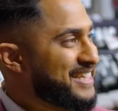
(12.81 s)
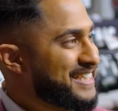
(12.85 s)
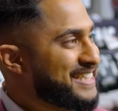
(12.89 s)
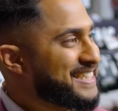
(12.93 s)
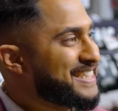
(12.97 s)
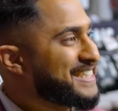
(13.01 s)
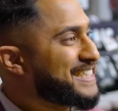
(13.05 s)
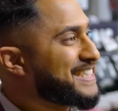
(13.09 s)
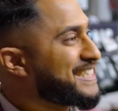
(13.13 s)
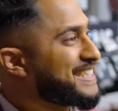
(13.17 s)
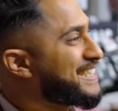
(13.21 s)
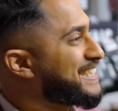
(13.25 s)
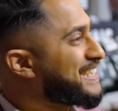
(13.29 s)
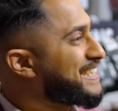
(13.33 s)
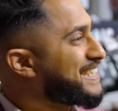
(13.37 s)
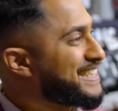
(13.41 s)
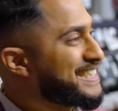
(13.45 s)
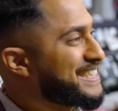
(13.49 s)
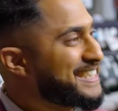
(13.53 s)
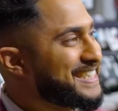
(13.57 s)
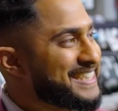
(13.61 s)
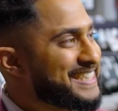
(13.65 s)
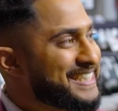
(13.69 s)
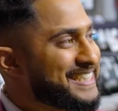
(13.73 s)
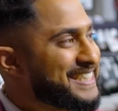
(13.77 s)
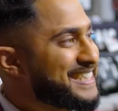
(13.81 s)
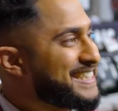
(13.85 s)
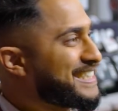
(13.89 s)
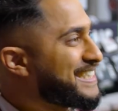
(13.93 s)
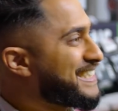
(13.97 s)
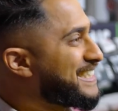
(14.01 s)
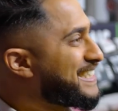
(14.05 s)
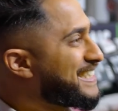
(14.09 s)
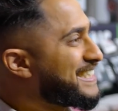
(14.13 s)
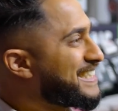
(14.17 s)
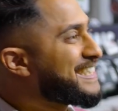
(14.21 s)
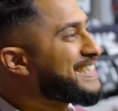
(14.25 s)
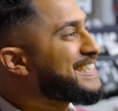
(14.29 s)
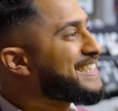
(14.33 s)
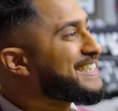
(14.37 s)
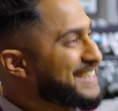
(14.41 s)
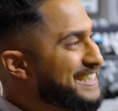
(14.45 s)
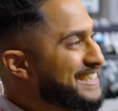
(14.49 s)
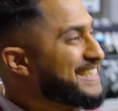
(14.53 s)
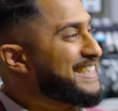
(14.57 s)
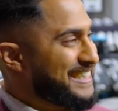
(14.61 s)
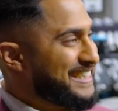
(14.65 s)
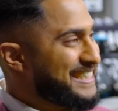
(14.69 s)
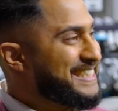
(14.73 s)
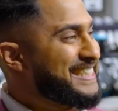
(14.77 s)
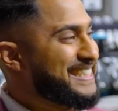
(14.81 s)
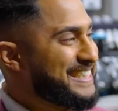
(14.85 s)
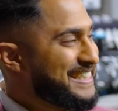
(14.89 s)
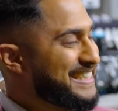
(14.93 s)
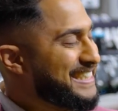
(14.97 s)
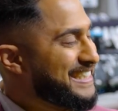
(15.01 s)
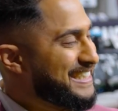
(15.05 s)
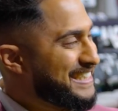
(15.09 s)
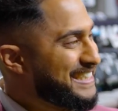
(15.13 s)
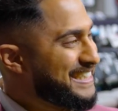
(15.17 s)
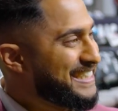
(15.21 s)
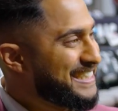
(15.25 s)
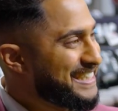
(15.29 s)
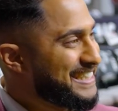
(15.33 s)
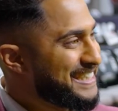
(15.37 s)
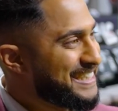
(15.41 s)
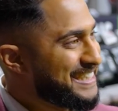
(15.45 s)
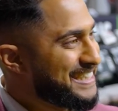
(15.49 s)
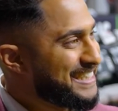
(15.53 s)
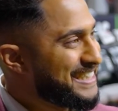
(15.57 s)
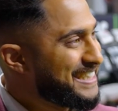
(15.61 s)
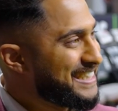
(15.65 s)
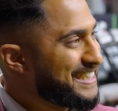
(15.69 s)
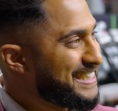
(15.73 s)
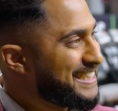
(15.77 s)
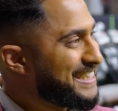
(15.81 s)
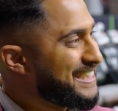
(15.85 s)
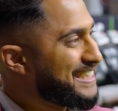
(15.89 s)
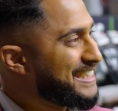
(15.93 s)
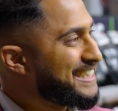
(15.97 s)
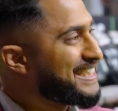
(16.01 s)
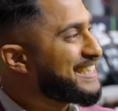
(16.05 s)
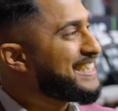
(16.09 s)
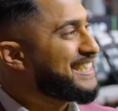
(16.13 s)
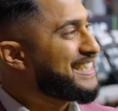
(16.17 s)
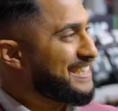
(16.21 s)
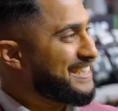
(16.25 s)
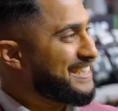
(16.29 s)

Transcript: (not speaking)